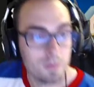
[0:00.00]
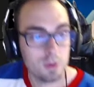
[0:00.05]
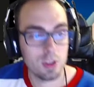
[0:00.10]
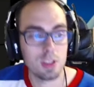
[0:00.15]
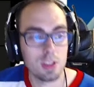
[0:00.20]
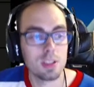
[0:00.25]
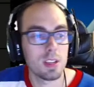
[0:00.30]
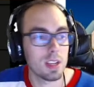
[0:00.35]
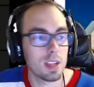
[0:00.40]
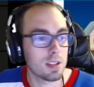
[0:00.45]

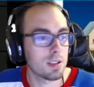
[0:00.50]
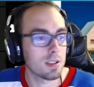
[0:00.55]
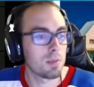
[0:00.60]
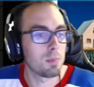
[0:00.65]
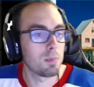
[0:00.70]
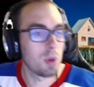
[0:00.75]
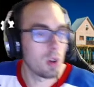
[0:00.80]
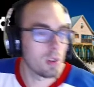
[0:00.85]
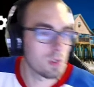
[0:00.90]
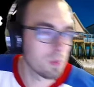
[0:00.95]
Just next to
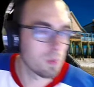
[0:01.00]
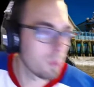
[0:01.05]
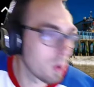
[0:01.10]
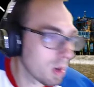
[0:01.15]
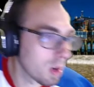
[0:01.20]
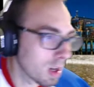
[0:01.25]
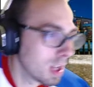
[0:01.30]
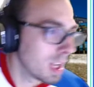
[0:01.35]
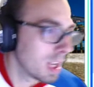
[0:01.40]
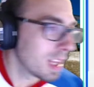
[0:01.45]

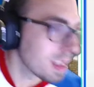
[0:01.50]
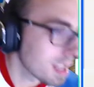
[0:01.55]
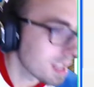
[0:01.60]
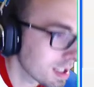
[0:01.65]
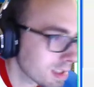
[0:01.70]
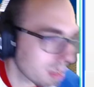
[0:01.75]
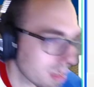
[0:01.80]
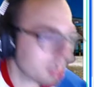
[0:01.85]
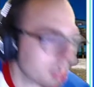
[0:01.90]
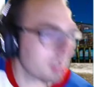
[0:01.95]
Baltimore.
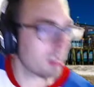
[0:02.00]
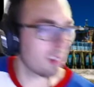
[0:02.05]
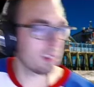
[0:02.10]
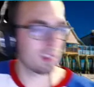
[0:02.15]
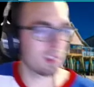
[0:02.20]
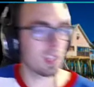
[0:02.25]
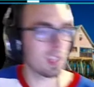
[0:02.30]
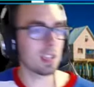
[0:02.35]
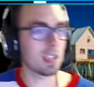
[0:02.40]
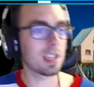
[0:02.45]
There's a
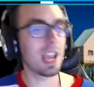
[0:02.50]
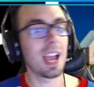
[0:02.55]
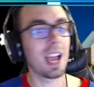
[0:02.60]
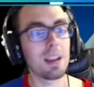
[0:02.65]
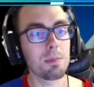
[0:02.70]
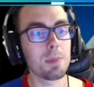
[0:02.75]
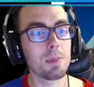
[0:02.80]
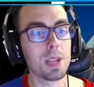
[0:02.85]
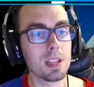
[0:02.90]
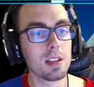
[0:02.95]
lot that
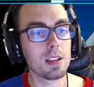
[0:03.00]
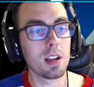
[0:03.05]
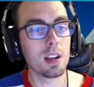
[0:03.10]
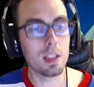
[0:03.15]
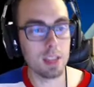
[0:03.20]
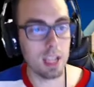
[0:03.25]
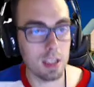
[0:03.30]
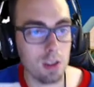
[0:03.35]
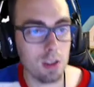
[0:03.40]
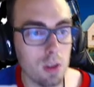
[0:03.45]
can be
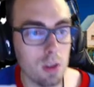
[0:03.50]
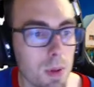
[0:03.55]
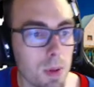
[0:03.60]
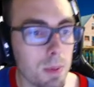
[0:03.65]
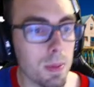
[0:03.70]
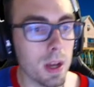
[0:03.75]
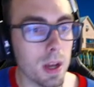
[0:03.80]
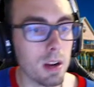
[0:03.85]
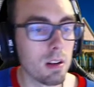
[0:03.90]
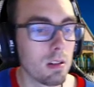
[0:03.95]
done that could
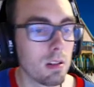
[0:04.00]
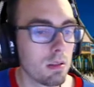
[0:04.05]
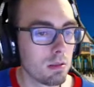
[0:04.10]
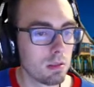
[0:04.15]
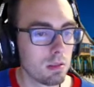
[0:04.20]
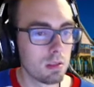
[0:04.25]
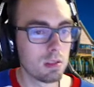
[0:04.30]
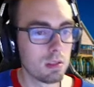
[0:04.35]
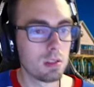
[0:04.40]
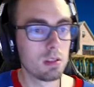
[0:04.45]
be better.
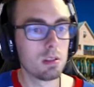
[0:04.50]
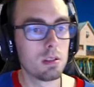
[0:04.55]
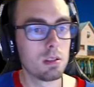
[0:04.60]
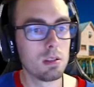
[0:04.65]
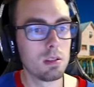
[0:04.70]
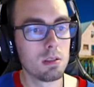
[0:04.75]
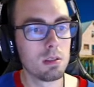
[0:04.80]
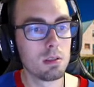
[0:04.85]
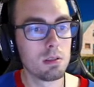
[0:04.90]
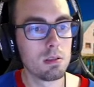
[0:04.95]

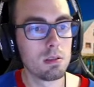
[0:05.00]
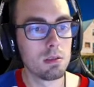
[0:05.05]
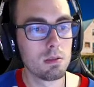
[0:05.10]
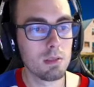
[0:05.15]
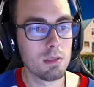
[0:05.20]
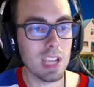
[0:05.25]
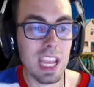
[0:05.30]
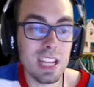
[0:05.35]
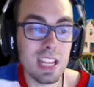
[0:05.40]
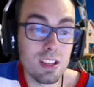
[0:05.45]

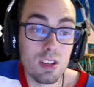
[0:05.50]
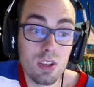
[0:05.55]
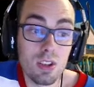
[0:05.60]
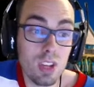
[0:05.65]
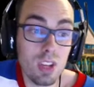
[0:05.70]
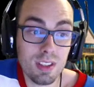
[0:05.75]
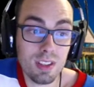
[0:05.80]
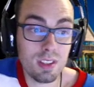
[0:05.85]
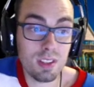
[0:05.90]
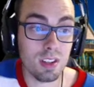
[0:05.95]
It's
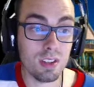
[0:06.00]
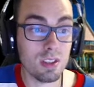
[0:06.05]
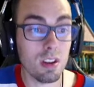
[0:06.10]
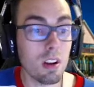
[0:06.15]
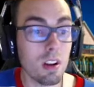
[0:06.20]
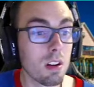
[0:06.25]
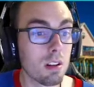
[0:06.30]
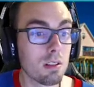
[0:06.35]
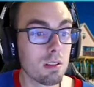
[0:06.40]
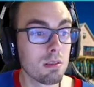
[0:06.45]
just a
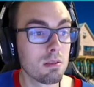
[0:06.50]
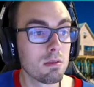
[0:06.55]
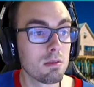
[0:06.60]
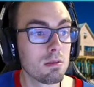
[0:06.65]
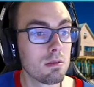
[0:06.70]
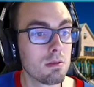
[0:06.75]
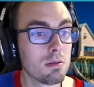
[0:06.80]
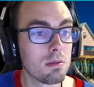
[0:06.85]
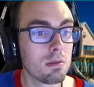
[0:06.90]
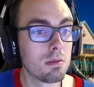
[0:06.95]
star.
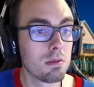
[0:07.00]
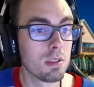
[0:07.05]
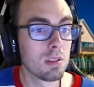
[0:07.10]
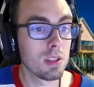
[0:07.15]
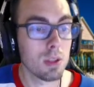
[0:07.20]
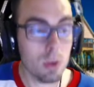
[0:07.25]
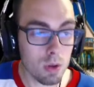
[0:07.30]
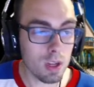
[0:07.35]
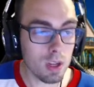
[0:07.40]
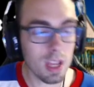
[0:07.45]

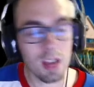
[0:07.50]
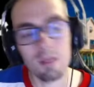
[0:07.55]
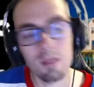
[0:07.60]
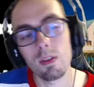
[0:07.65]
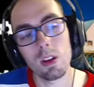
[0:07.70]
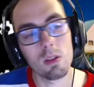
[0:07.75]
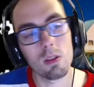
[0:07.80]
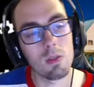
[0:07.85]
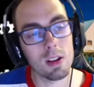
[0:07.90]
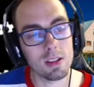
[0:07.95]
You could have
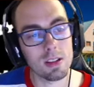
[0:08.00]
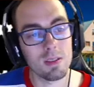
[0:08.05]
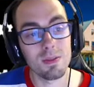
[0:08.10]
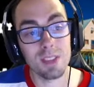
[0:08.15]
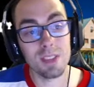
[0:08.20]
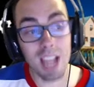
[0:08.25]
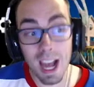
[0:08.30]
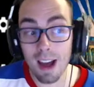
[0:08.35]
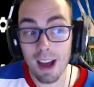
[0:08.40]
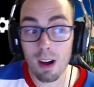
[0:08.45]
an
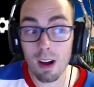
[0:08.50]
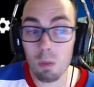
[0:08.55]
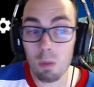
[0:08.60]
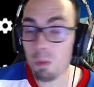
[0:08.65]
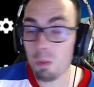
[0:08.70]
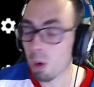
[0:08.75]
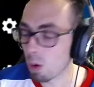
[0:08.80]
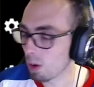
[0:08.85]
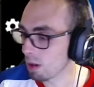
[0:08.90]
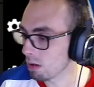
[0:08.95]
aggressive
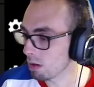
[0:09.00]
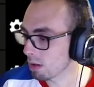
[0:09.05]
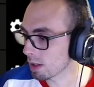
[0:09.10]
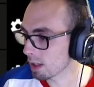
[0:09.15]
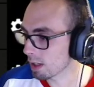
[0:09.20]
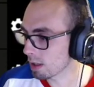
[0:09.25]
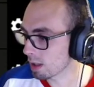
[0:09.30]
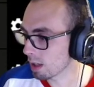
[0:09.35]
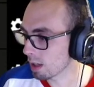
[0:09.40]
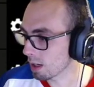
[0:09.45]

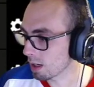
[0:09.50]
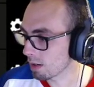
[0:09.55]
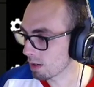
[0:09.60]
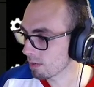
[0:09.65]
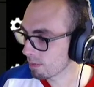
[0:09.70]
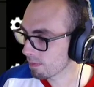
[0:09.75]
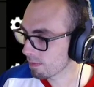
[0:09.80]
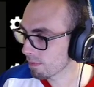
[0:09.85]
cowboy-looking thing.